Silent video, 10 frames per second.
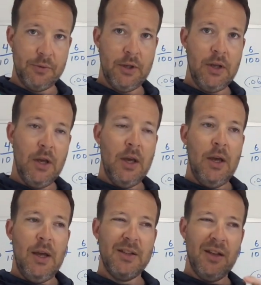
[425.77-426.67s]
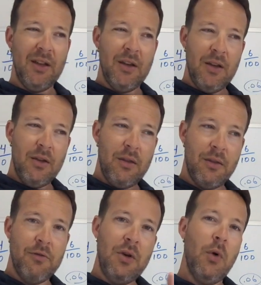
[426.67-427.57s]
Okay, it's like
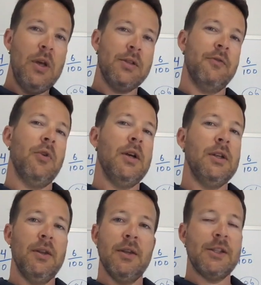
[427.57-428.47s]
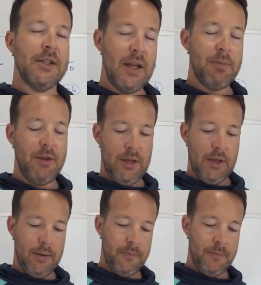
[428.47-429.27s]
3 ways of writing the same thing.